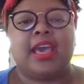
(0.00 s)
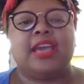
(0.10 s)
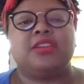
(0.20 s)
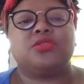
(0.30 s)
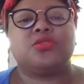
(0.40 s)

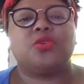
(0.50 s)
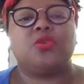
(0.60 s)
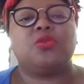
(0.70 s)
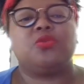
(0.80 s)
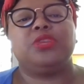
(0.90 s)
And
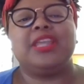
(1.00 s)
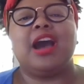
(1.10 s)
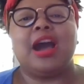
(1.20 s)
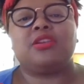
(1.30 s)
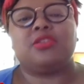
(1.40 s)
so
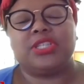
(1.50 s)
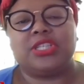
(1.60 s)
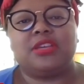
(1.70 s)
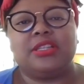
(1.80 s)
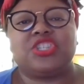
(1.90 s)
there are
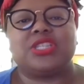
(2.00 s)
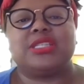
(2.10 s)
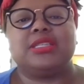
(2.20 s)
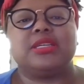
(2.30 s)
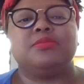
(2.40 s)
concerns
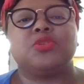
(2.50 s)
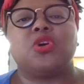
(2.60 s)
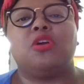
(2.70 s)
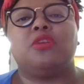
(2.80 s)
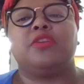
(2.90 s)
just in terms
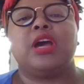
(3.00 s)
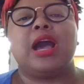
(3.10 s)
of